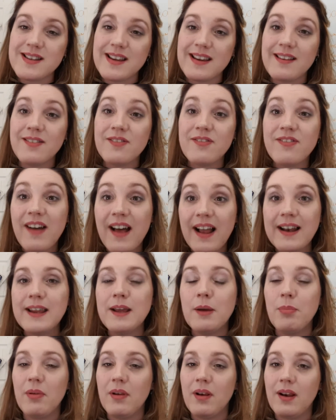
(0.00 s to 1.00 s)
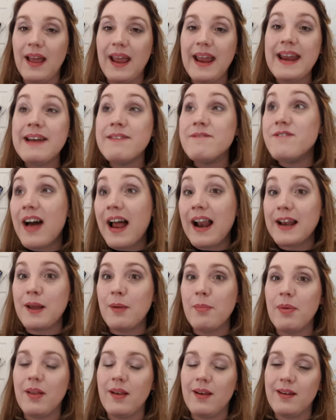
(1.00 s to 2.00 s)
is
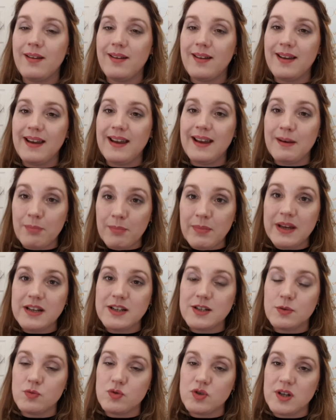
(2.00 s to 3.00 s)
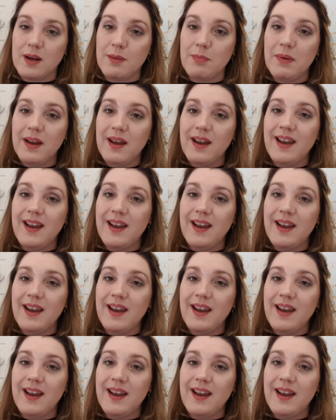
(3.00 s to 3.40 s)
invaluable in mediumship.